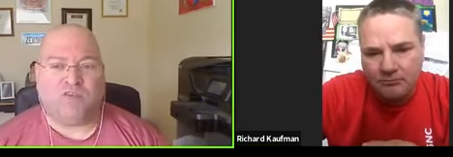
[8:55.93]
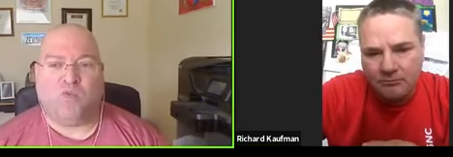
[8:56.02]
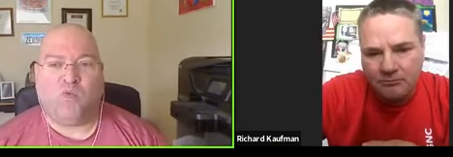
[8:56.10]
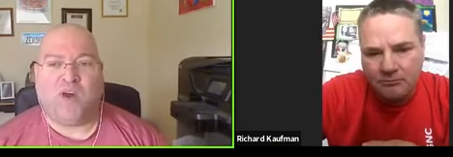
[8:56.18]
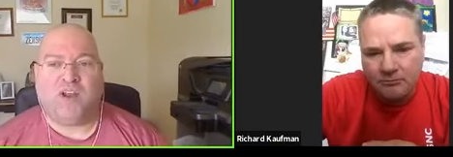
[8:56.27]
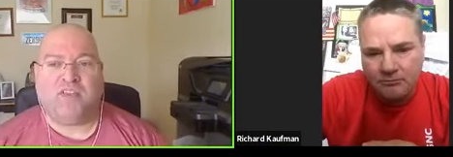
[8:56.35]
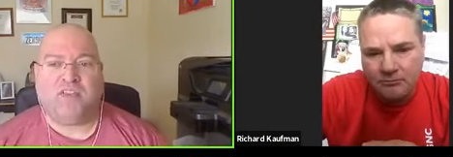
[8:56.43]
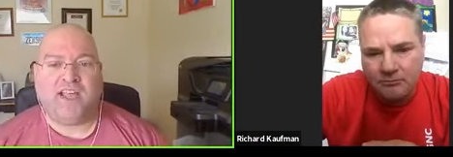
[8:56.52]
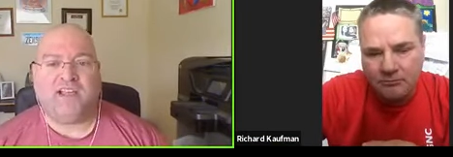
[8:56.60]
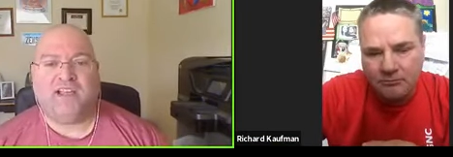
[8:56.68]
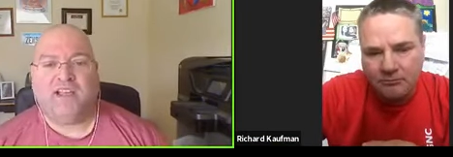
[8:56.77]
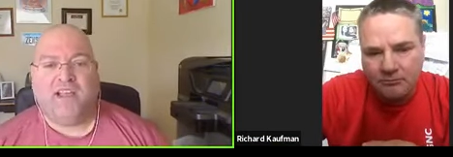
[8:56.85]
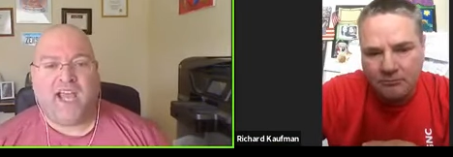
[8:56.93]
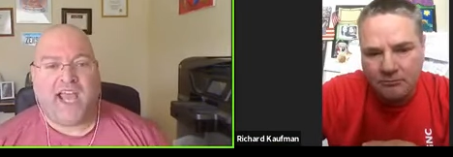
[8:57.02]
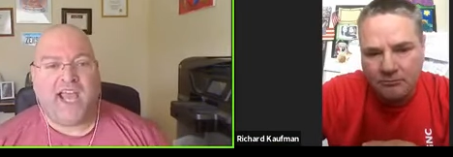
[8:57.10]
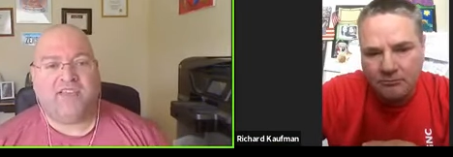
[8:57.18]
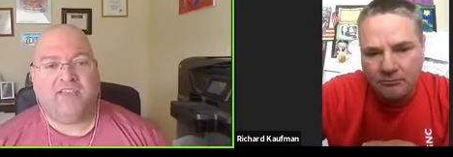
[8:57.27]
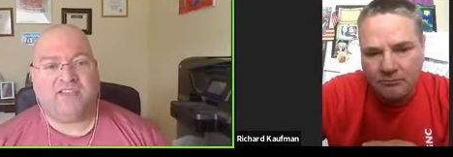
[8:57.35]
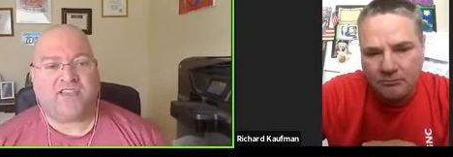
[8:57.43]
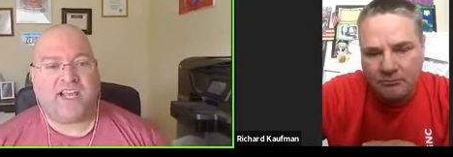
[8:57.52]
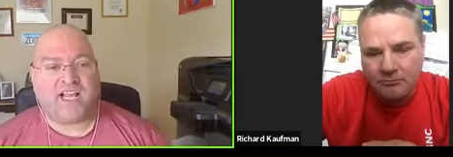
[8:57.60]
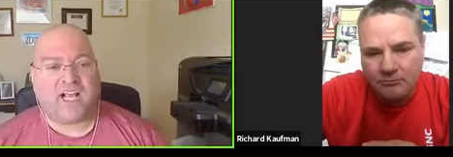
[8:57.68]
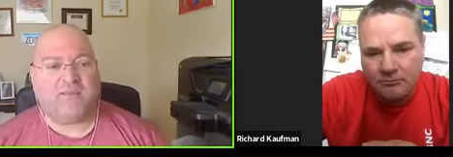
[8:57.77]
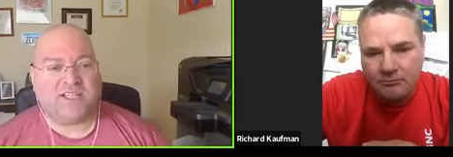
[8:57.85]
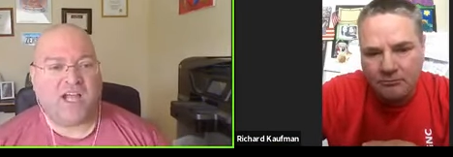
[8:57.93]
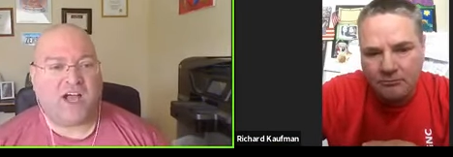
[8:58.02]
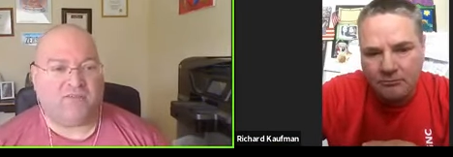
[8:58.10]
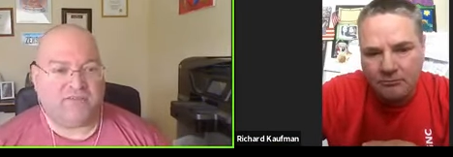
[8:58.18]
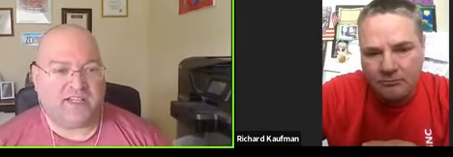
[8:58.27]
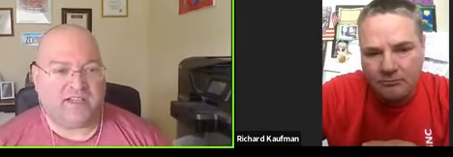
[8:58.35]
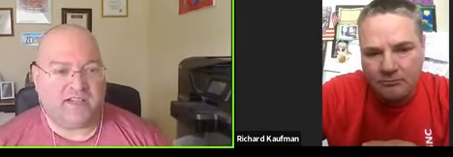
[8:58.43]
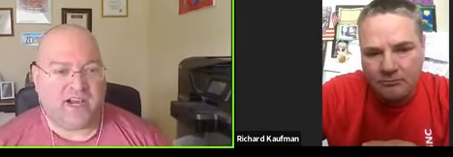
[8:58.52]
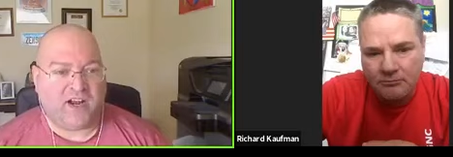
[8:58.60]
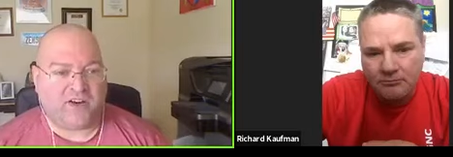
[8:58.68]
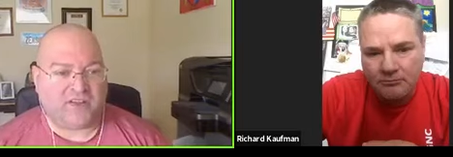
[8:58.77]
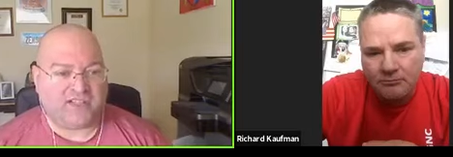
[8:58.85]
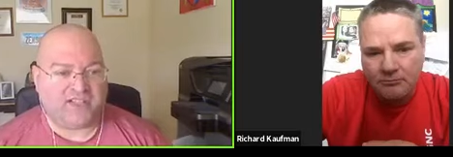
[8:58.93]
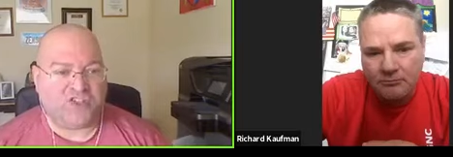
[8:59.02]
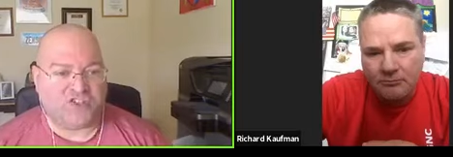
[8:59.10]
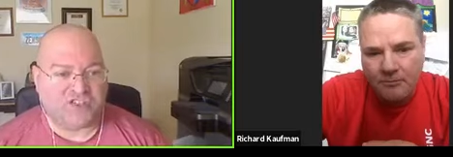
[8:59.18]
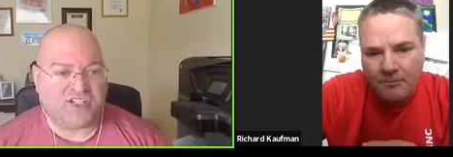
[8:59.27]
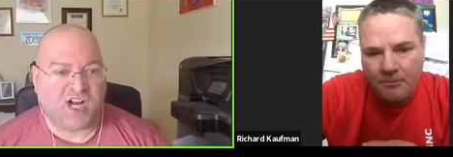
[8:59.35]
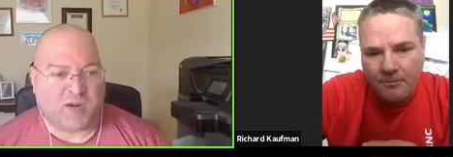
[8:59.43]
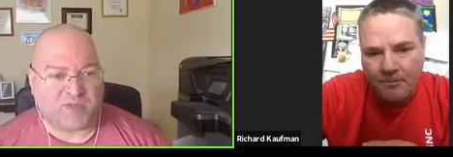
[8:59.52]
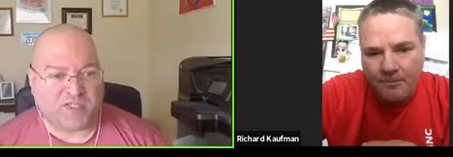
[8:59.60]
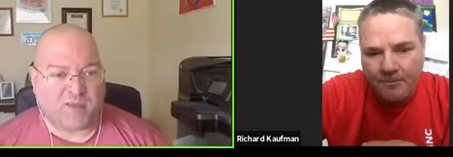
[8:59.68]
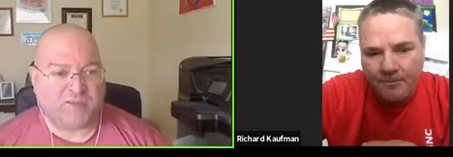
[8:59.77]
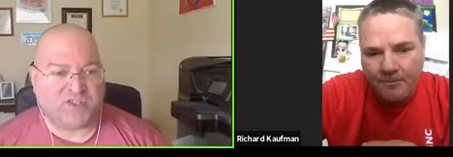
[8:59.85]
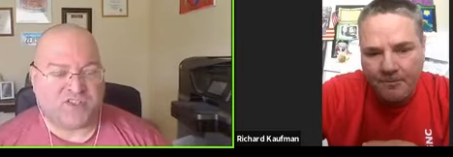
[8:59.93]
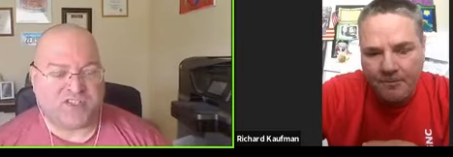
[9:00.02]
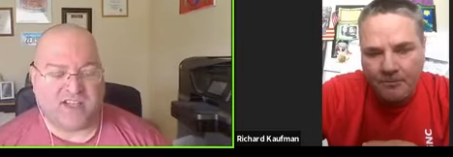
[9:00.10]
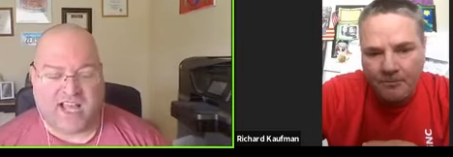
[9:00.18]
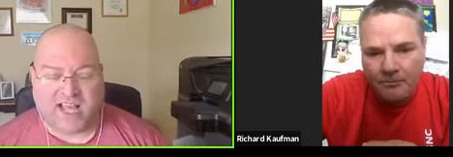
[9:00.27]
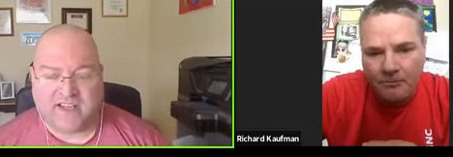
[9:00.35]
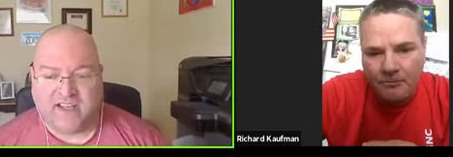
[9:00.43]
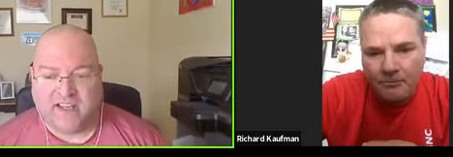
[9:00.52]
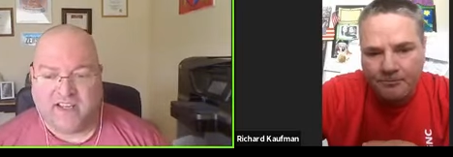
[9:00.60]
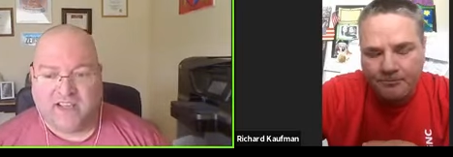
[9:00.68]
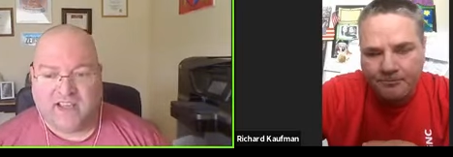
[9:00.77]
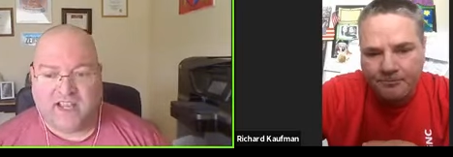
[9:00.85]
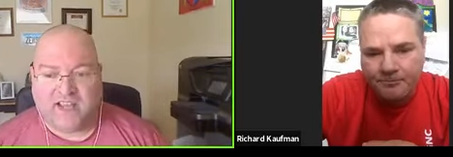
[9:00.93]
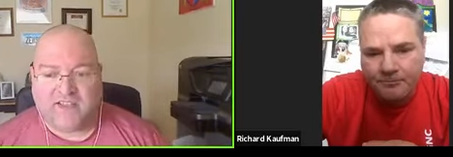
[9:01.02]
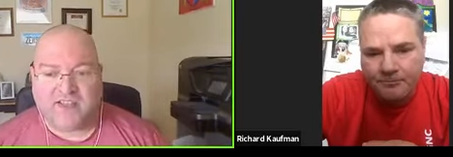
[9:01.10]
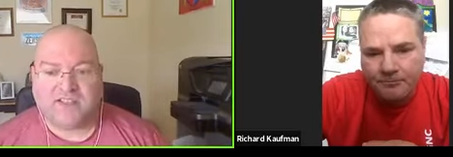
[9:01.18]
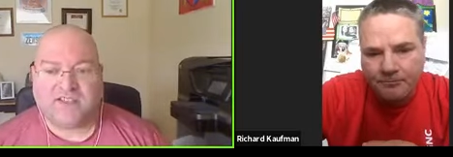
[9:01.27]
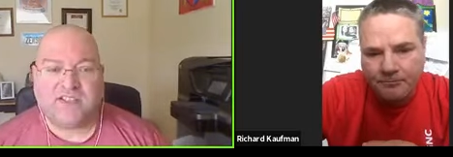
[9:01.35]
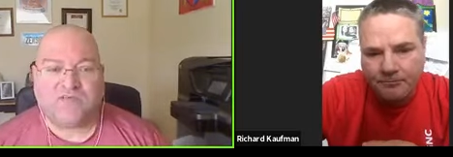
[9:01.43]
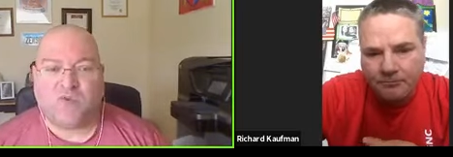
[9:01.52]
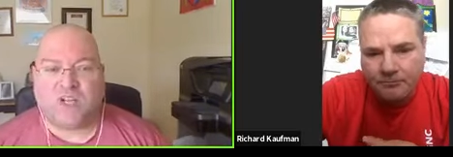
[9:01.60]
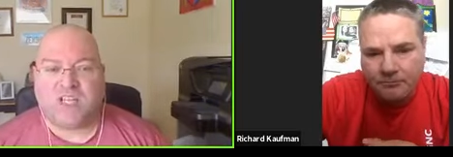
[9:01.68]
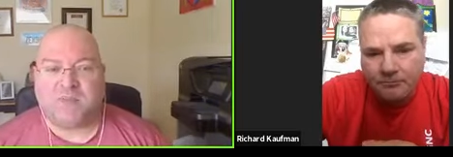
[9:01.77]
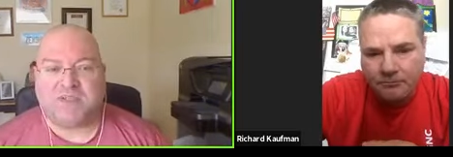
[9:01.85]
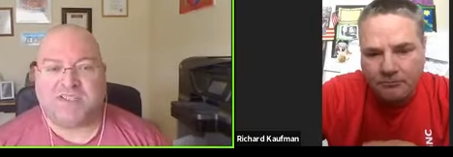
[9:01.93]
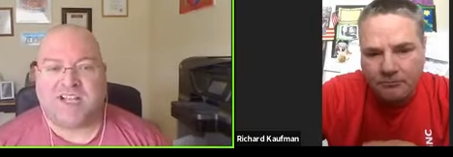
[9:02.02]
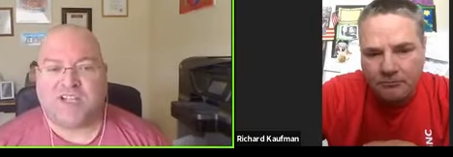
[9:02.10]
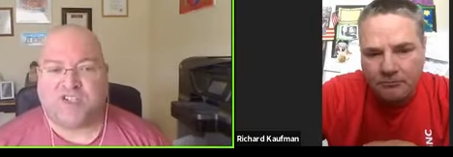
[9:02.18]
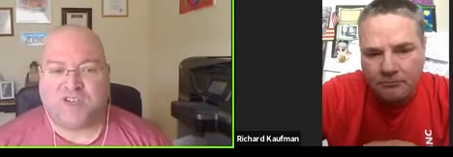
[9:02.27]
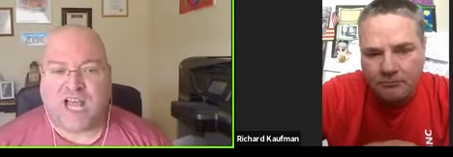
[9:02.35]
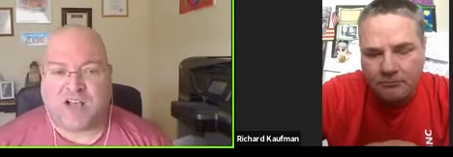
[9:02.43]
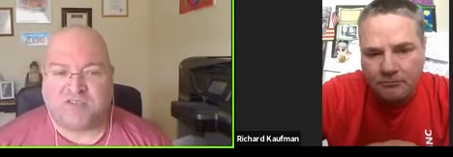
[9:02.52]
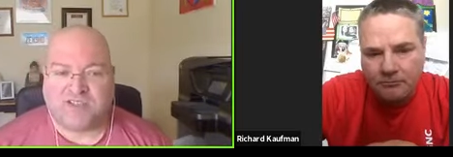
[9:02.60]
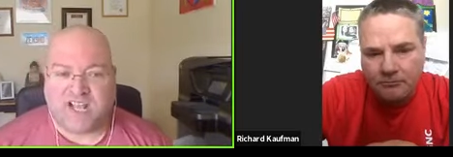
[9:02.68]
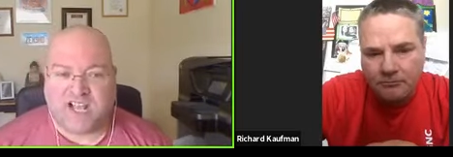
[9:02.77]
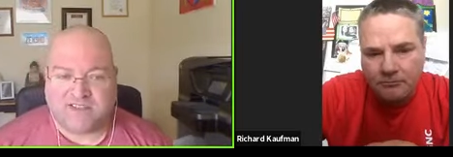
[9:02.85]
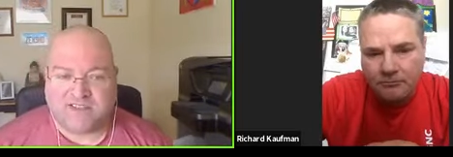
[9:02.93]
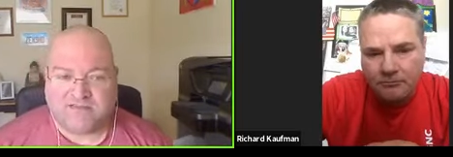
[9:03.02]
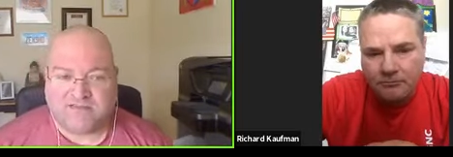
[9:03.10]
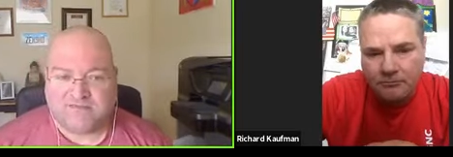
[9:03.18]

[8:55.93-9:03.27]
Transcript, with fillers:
Speaker 1: One thing, and this kind of comes out in, in our decisions and our perceptions a lot, and this is one of the potential downsides,